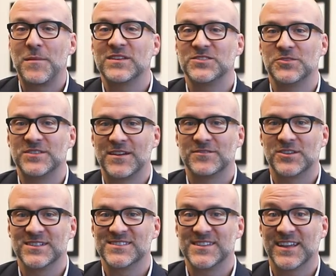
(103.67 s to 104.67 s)
MSU Denver
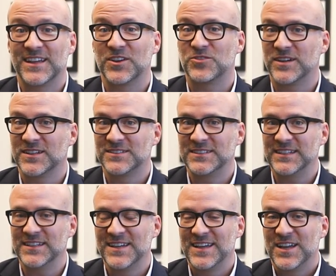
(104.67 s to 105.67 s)
is thinking critically
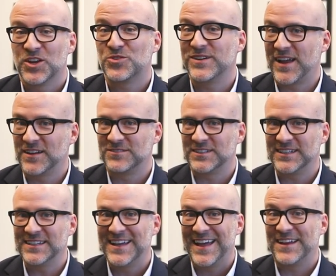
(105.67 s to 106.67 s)

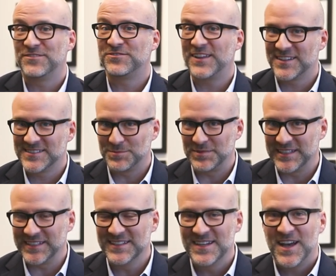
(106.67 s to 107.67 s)
creatively and
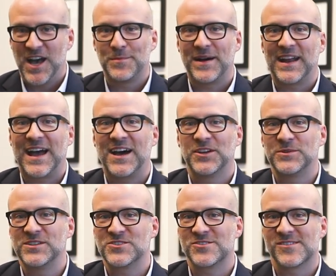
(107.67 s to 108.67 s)
flexibly about how to
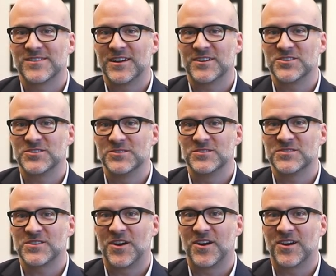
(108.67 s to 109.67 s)
ensure that our
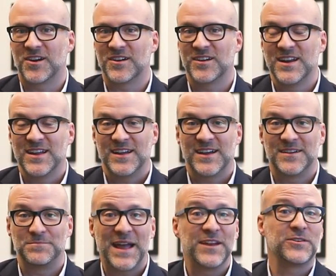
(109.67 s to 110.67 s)
students are
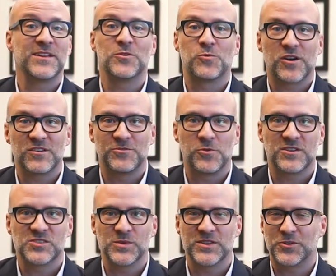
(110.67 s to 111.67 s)
um, entering the
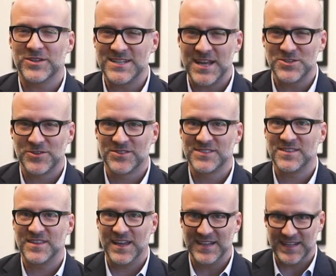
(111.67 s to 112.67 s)
workforce with the credentials that
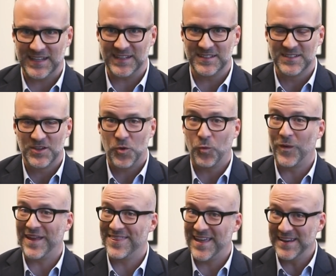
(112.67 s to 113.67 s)
they need
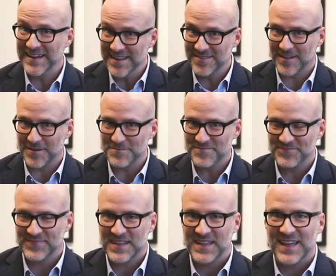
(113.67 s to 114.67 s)
when they need them
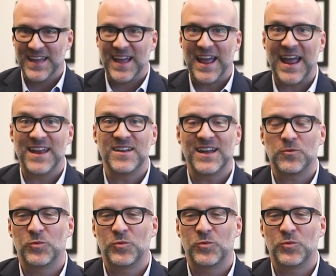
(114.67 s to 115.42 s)
and